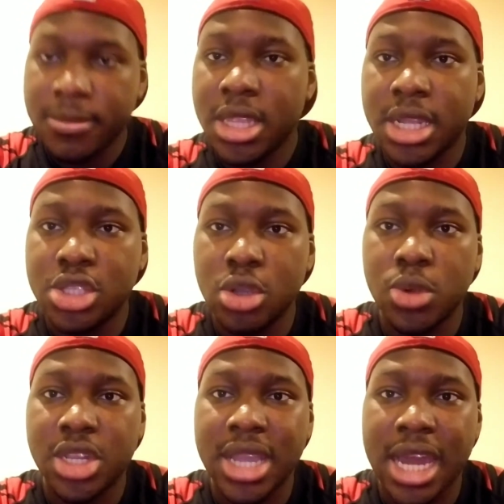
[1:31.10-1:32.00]
you do
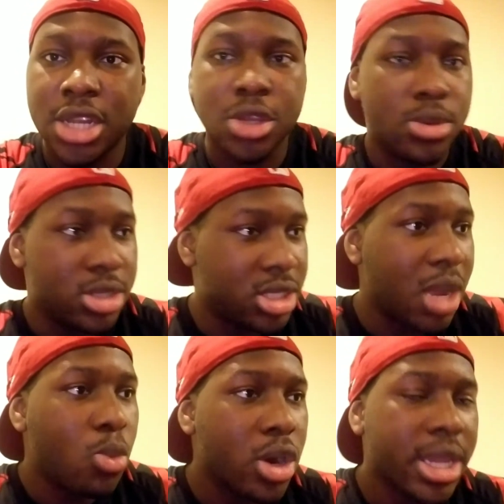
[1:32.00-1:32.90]
what you gotta do.
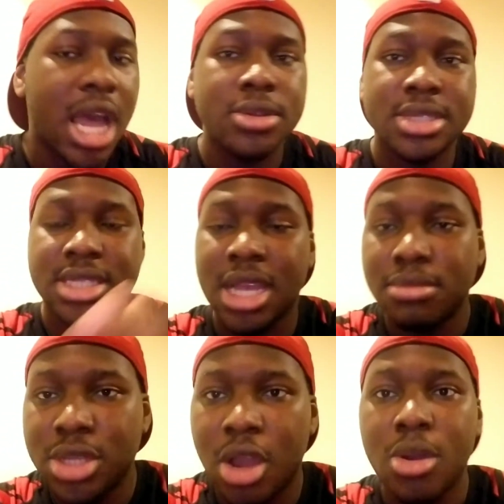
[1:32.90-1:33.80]
Some work out,
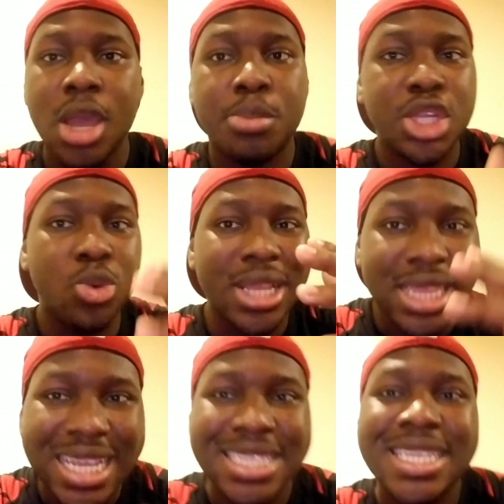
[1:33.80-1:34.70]
some don't. But you at
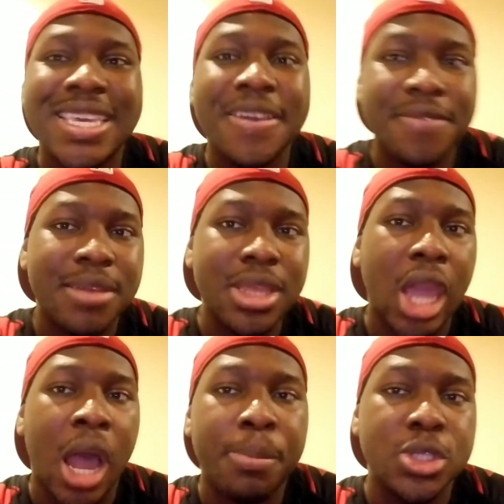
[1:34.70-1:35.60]
least give them the
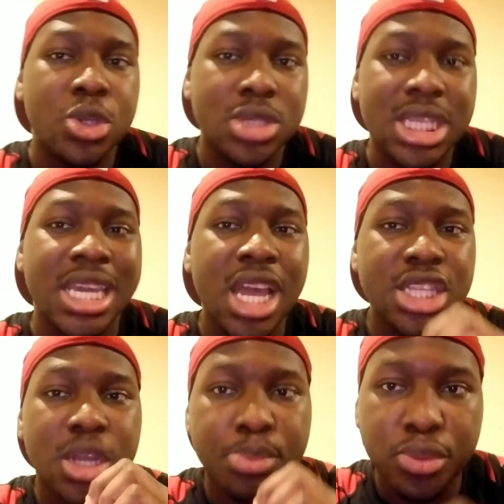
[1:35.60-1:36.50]
opportunity
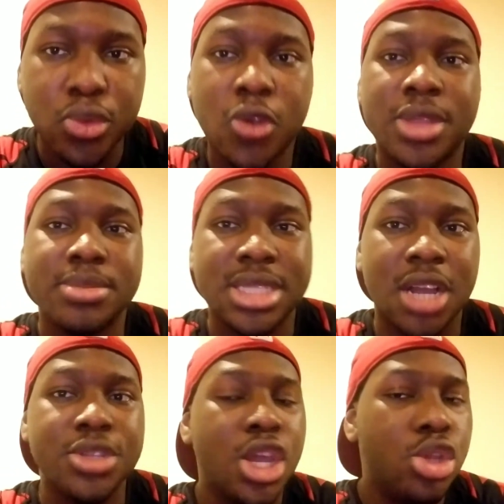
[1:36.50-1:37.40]
to prove
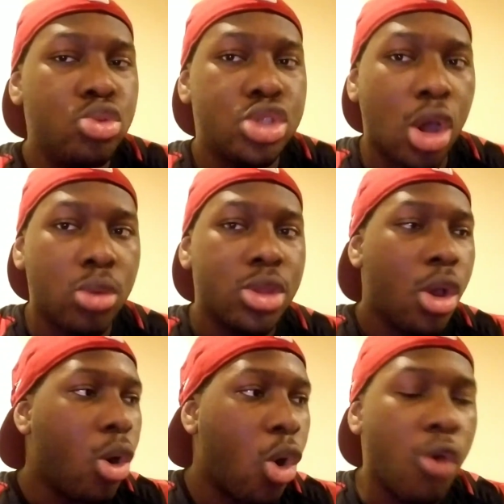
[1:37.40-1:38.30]
themselves. You don't
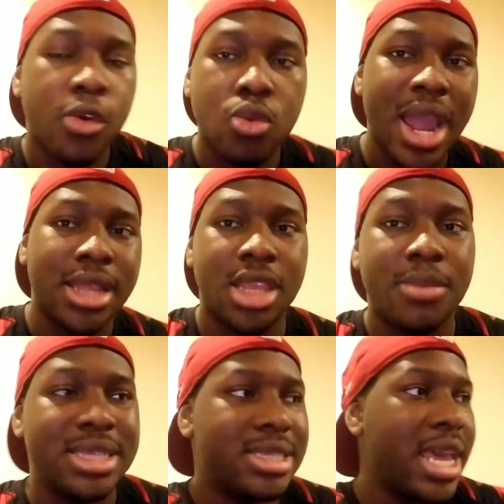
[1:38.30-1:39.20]
overwrite them
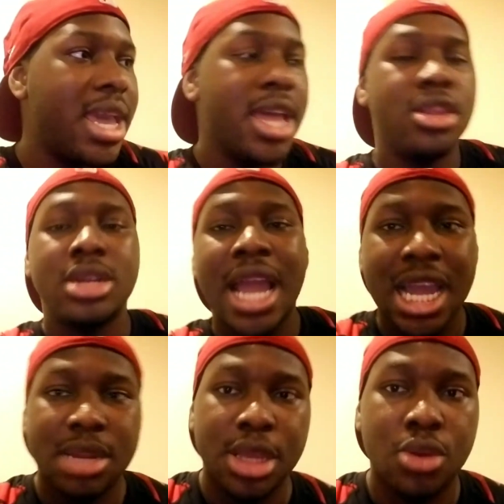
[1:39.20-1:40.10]
and say they're not
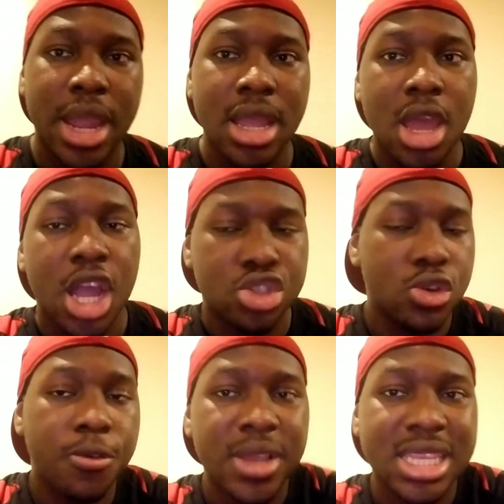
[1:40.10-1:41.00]
going to be great. A
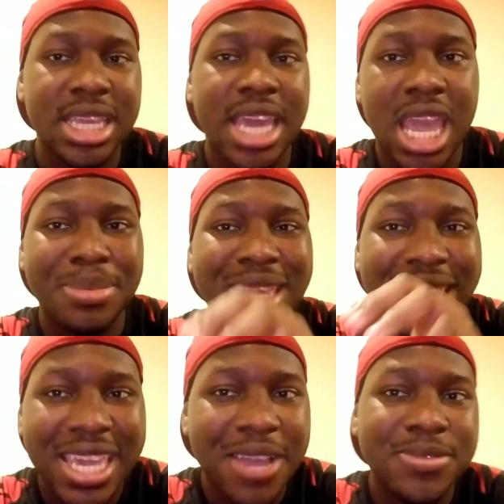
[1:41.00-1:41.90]
true fan of the game
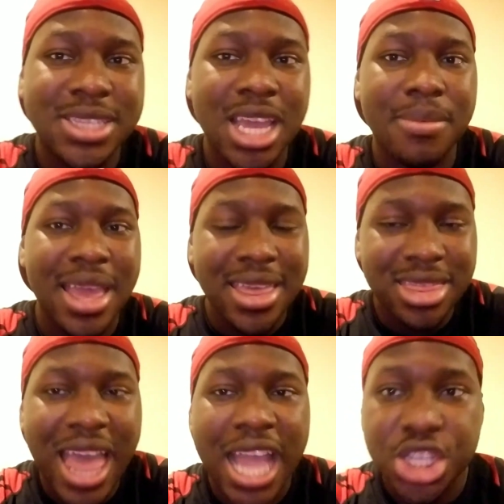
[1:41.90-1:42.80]
gives them
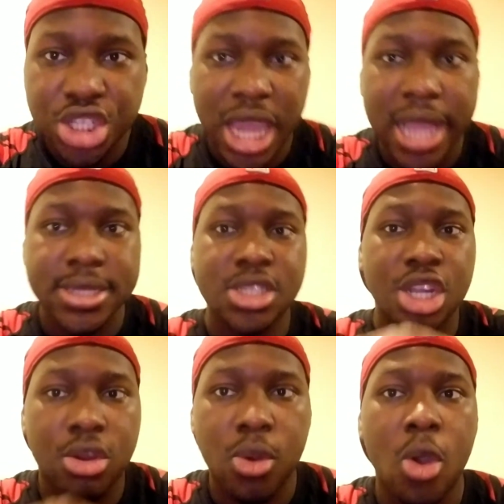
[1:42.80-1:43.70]
that chance to
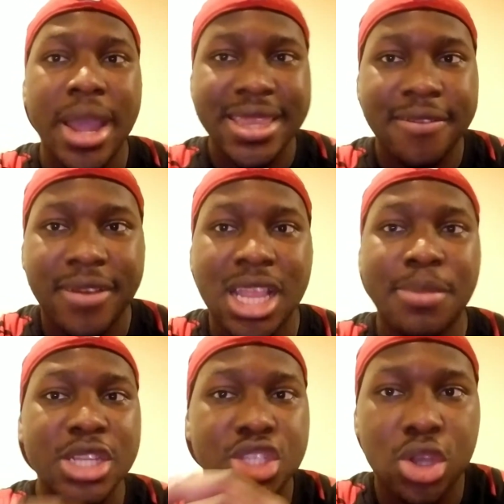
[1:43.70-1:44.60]
grow and develop
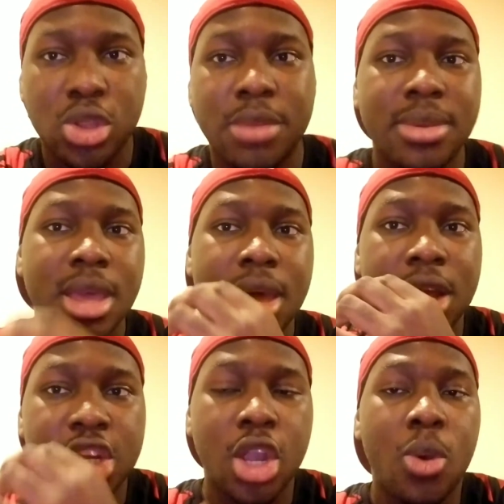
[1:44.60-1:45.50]
and
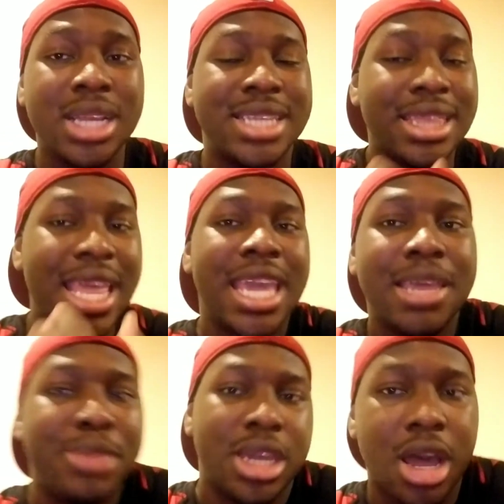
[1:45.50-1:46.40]
show us that they
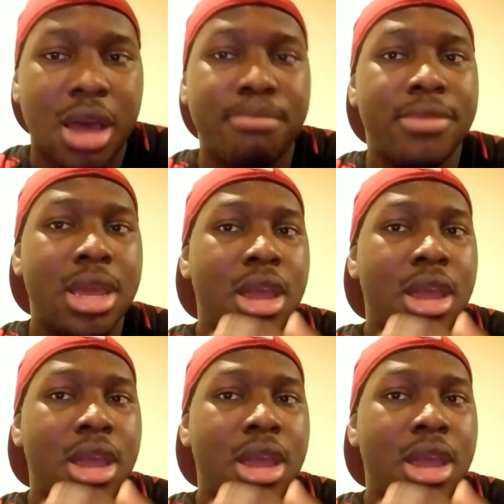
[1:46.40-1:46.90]
can become